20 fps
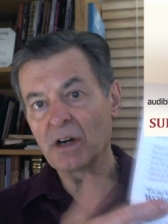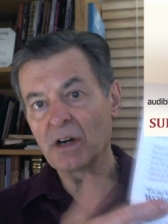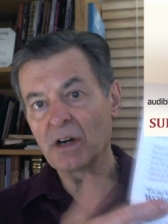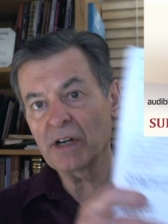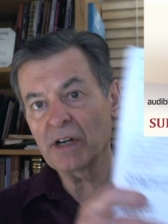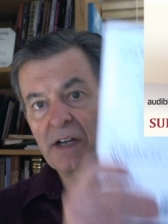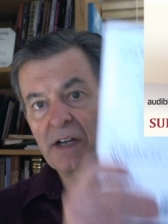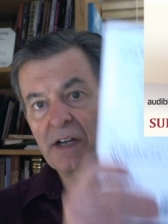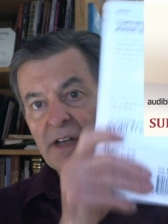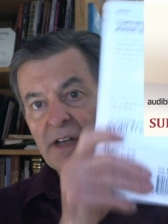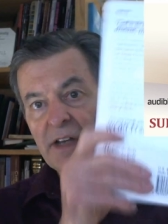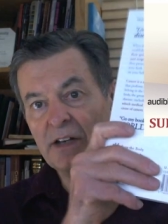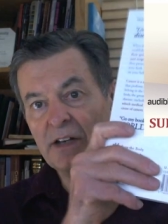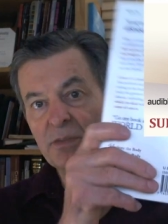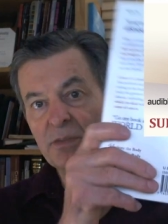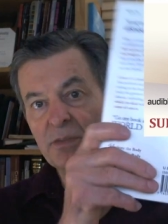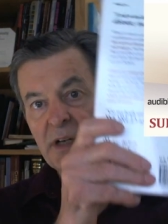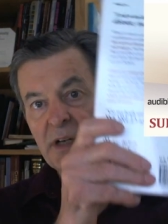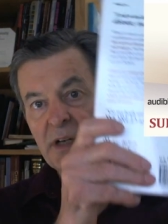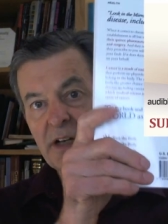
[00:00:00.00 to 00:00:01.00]
Okay, that
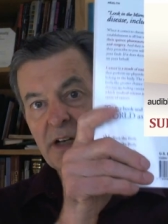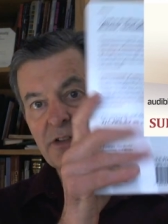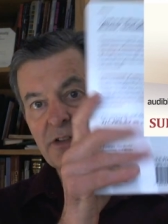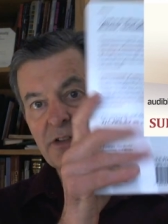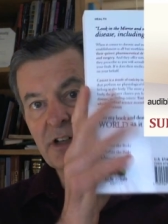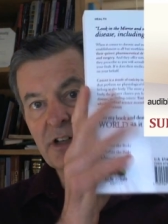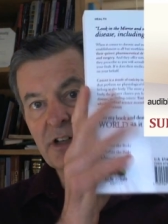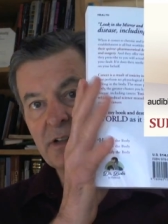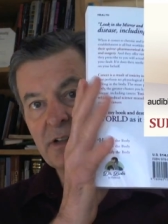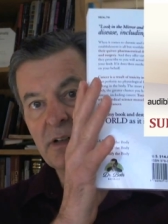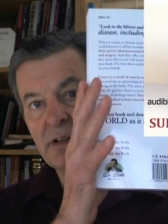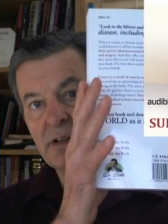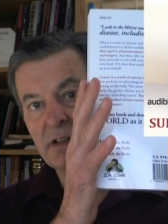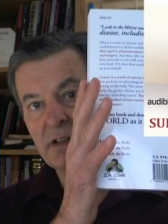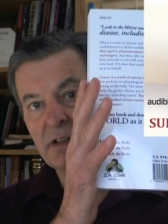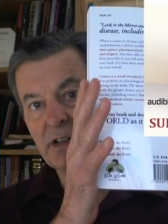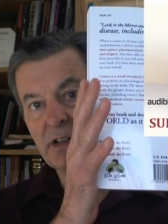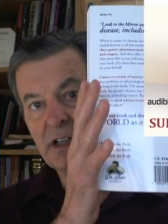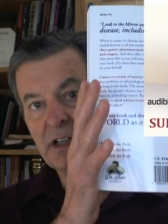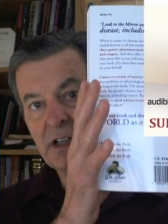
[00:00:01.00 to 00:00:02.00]
is me on the front
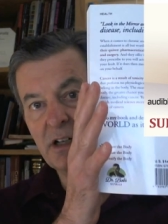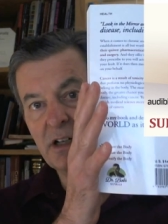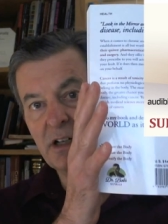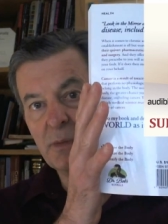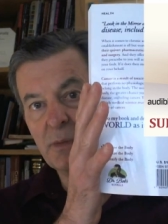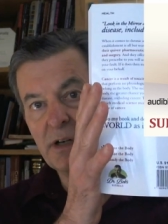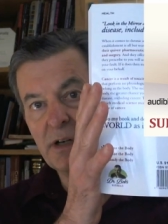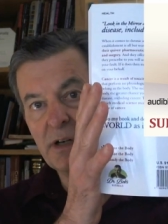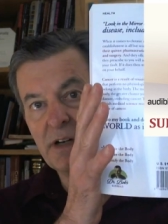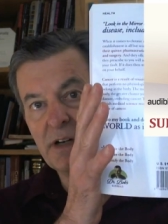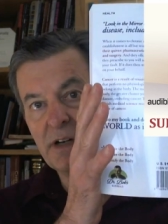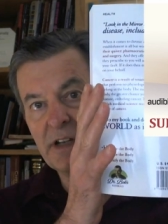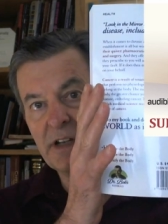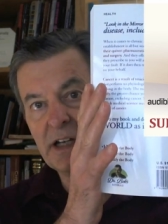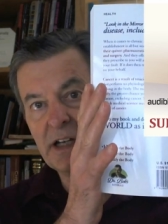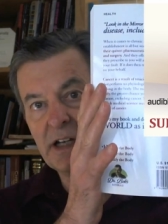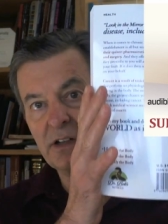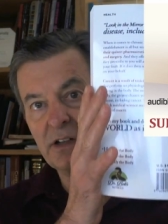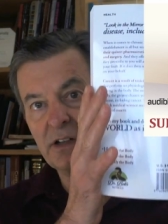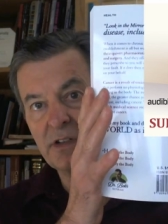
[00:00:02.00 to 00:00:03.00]
looking into the mirror and
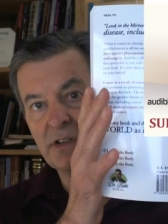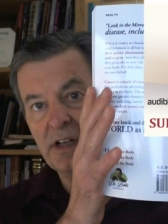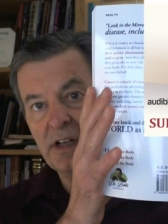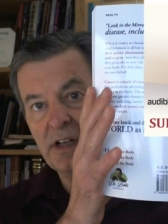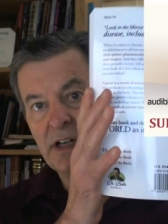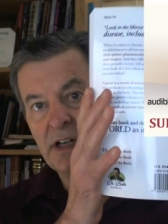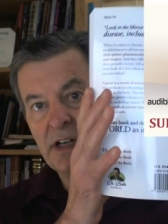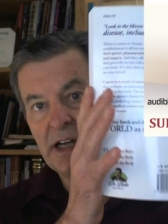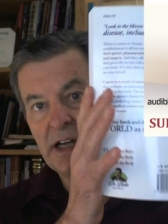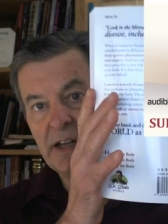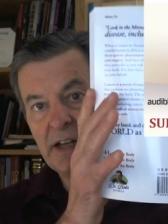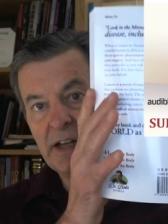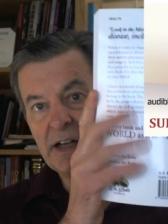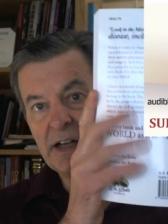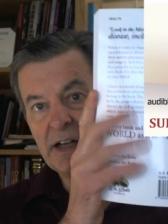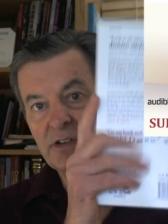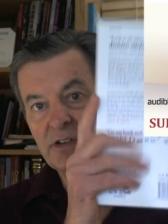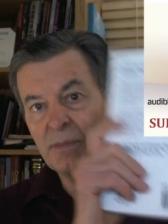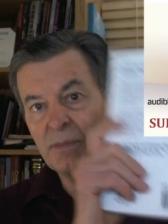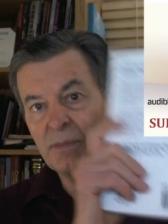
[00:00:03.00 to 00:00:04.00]
everything else. and
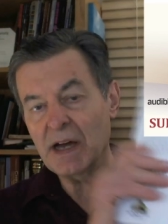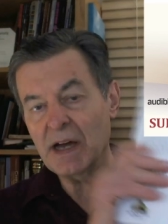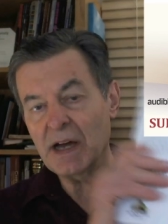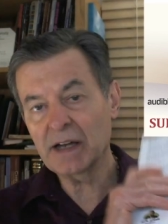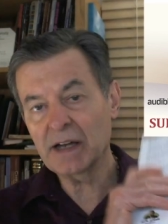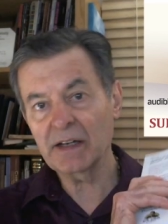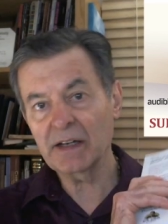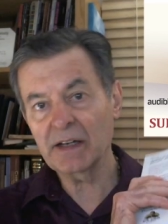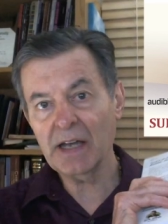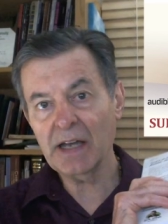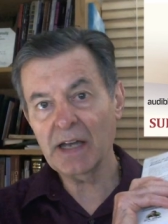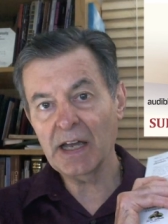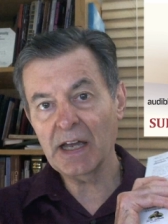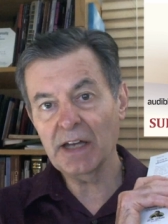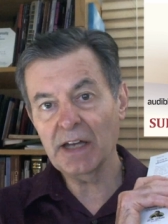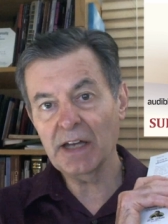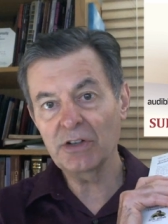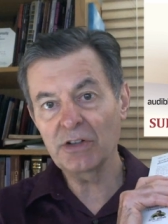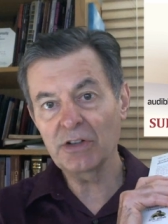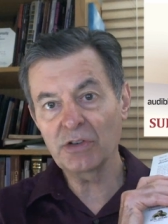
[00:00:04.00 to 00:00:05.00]
that's the back.
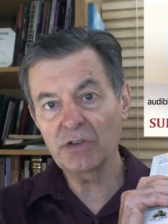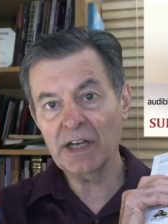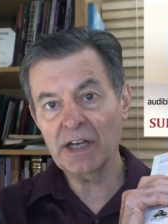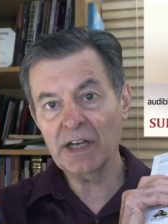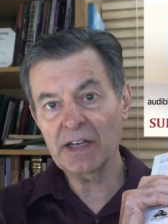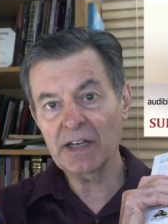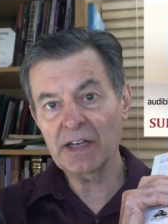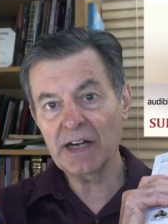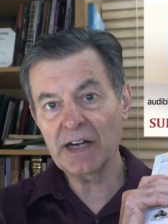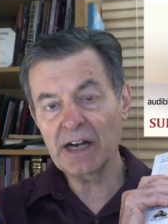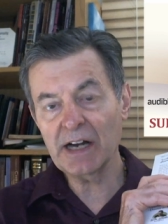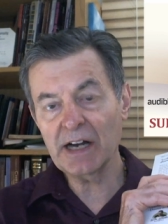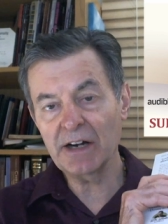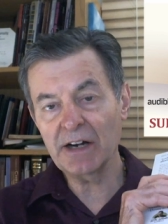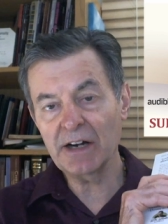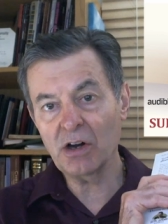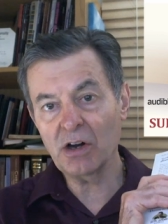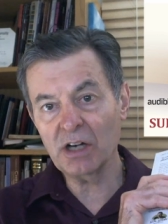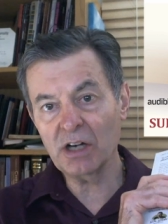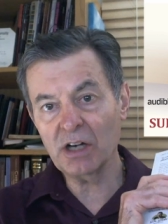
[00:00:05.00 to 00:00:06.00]
And you can get it
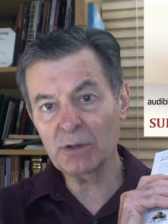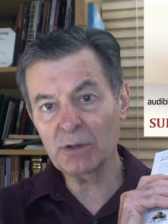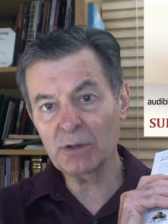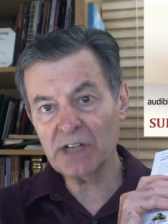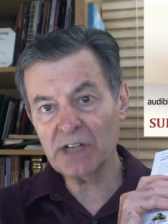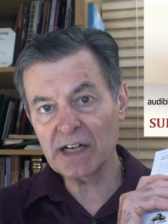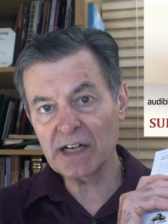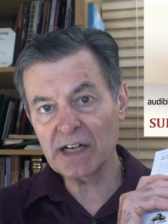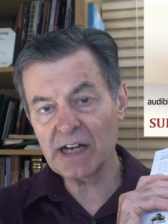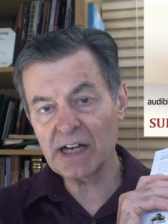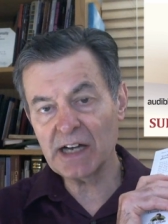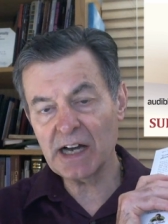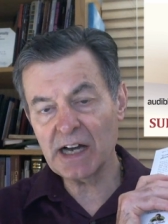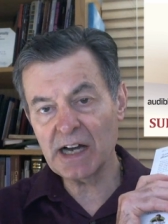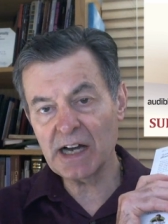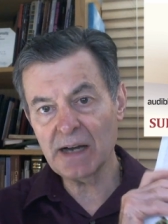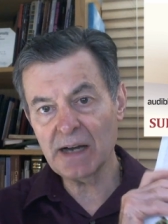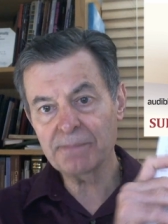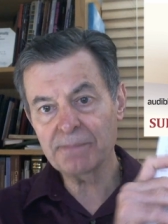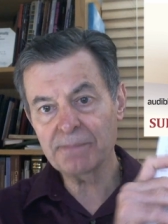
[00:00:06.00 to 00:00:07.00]
on
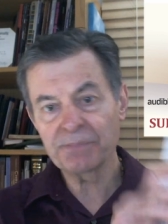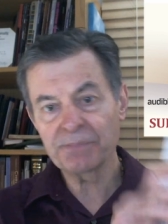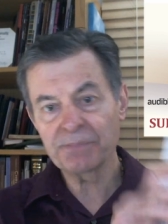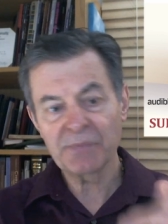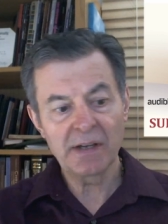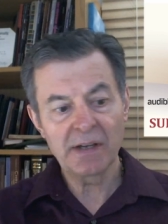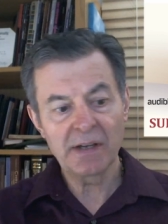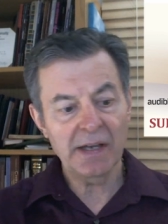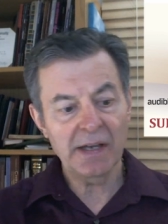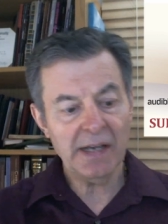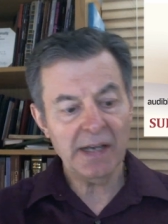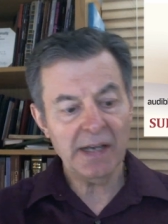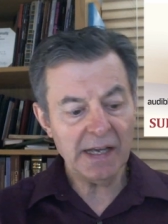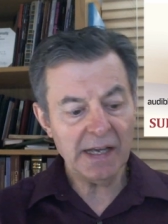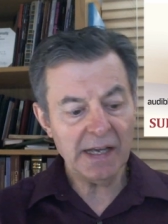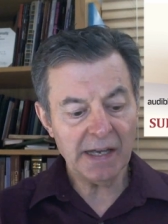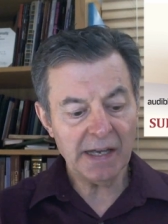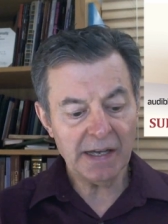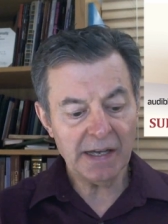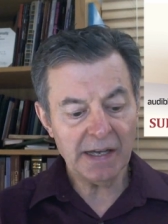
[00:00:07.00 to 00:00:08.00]
audible.com,
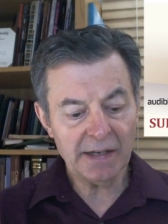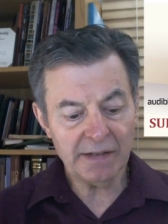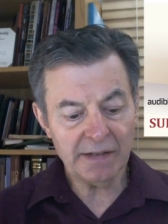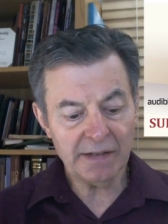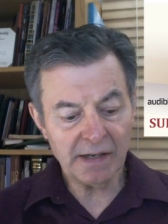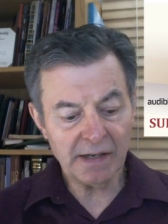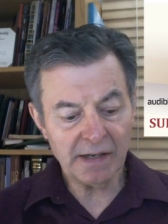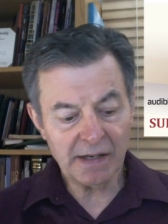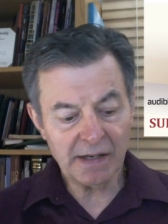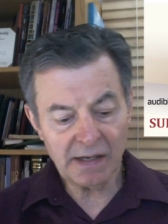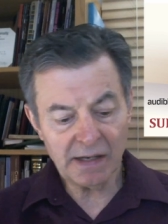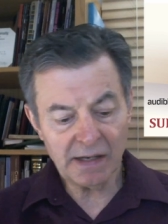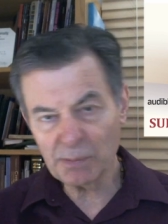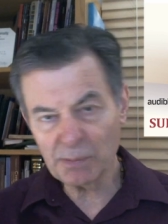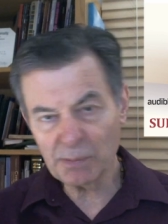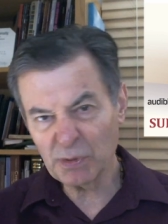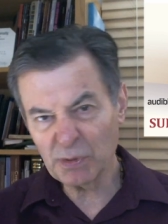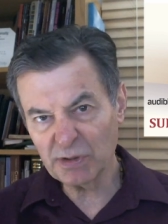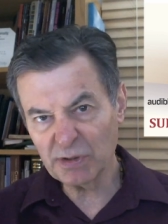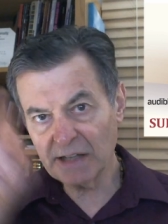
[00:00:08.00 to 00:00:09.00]
and
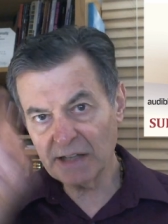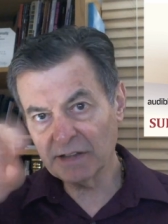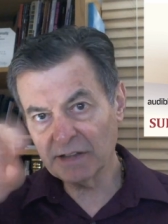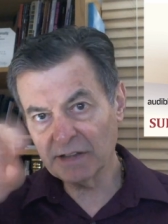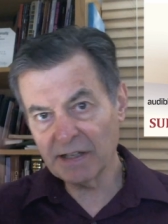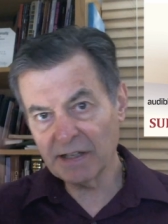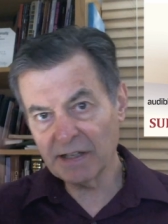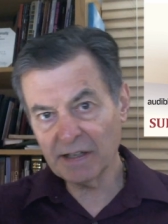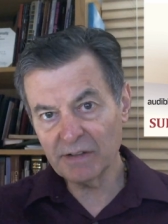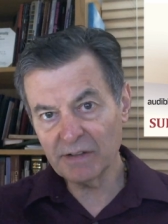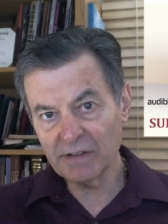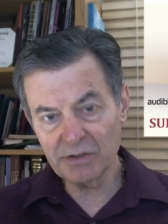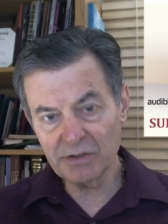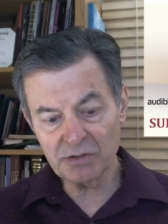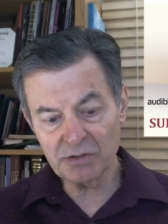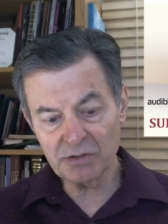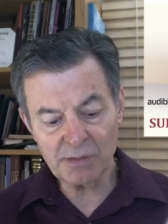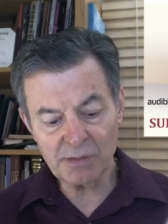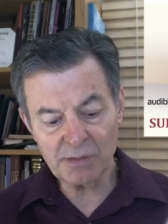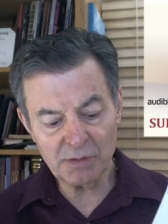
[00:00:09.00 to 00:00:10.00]
I'll put that link in the
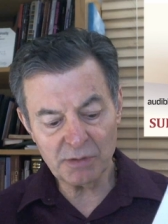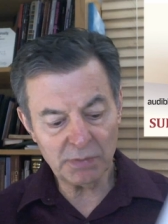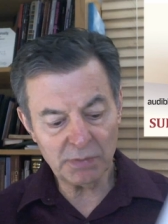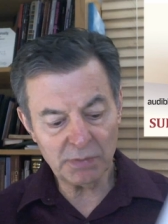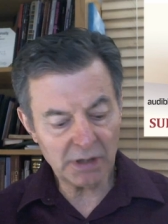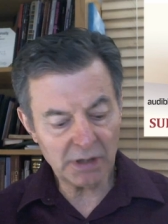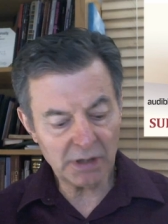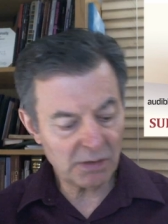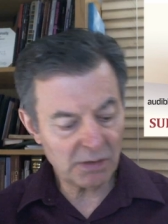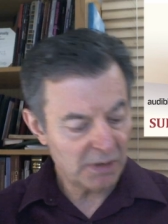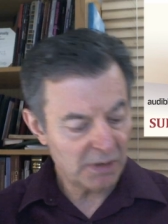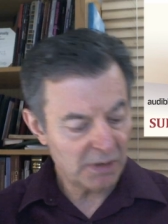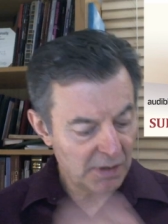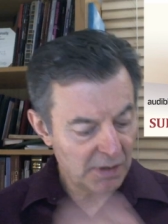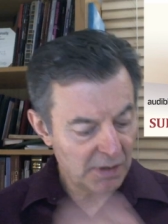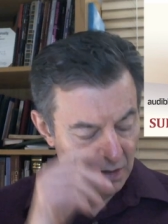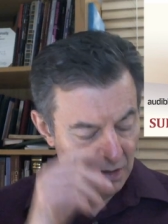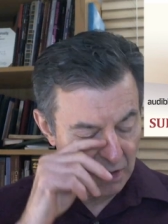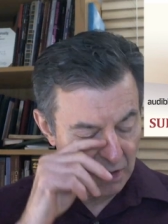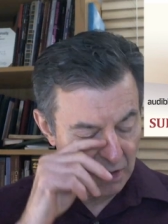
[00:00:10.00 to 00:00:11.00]
description below,
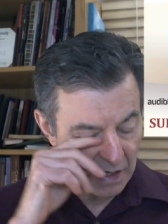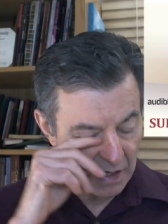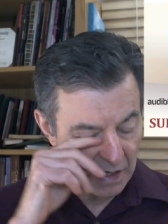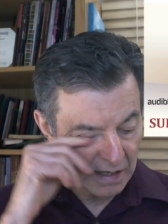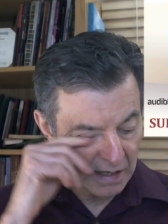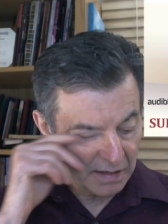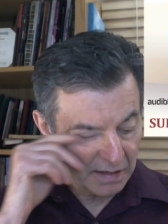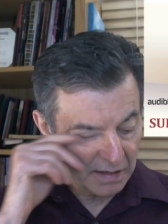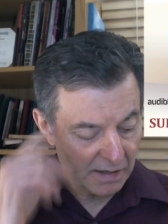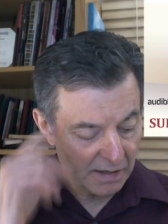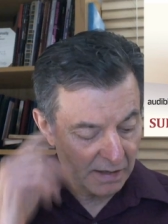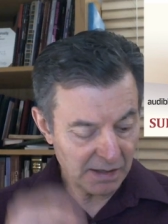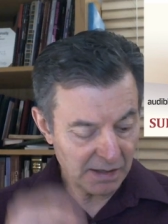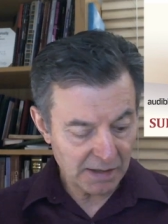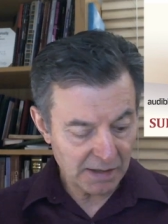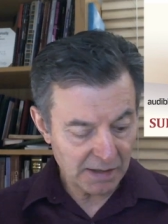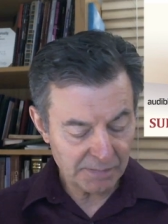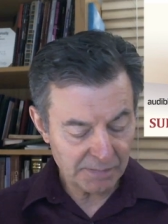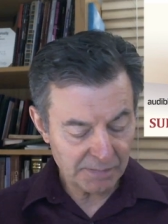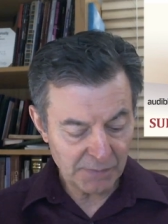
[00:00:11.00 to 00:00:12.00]
and
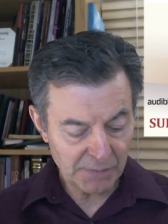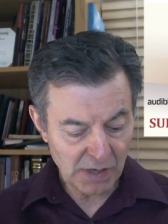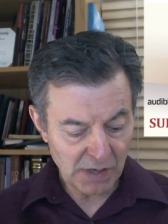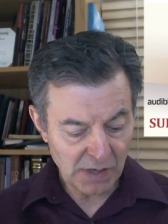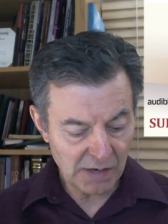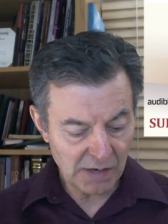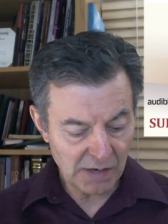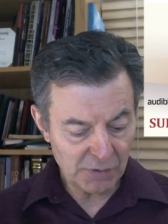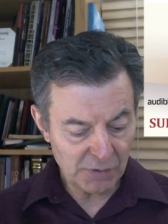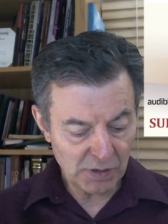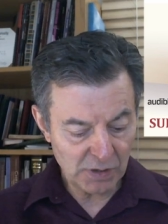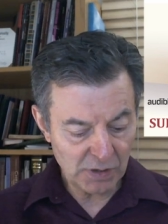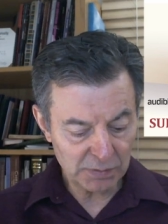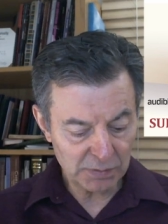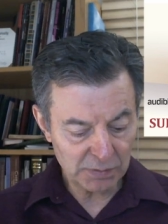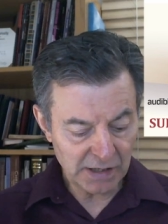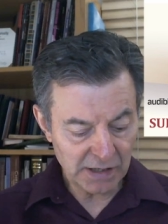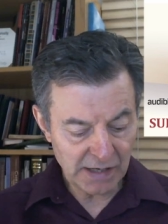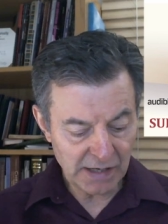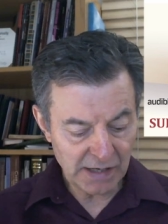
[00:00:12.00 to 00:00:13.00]
or however you want
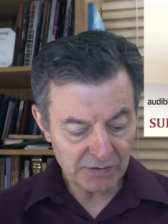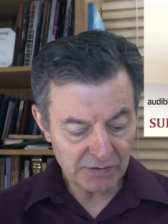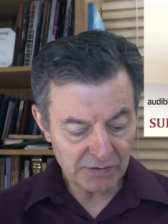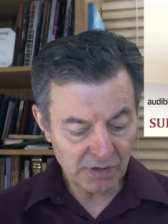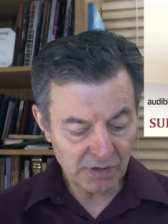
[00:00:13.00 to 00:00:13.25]
to play that.